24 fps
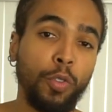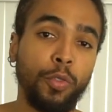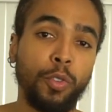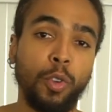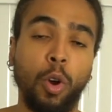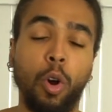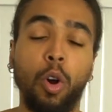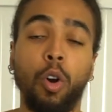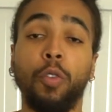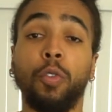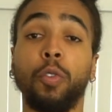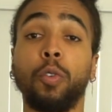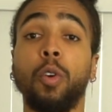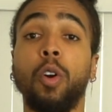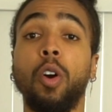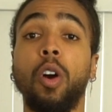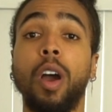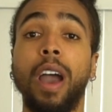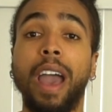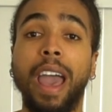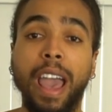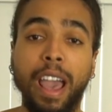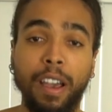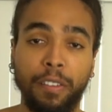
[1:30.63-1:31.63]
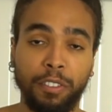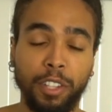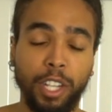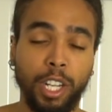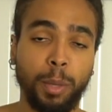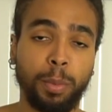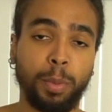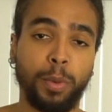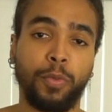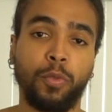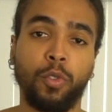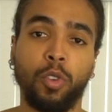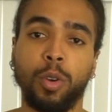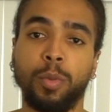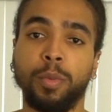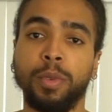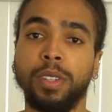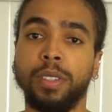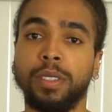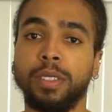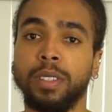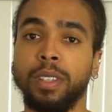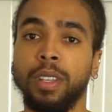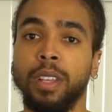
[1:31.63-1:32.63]
your overall athletic
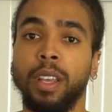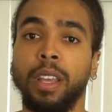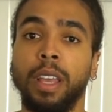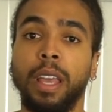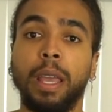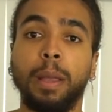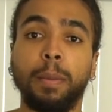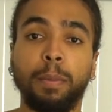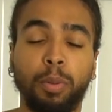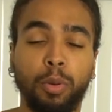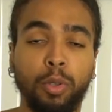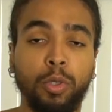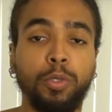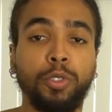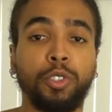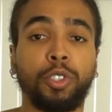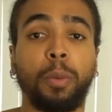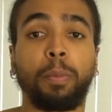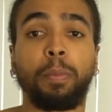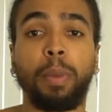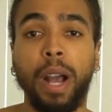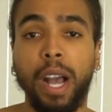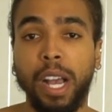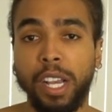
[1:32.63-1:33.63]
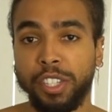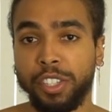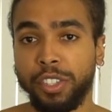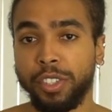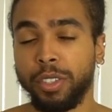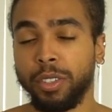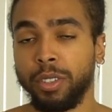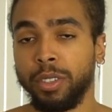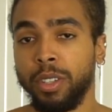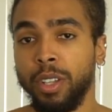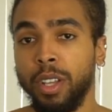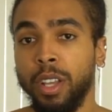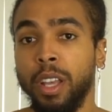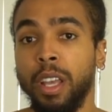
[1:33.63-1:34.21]
performance, improves your posture.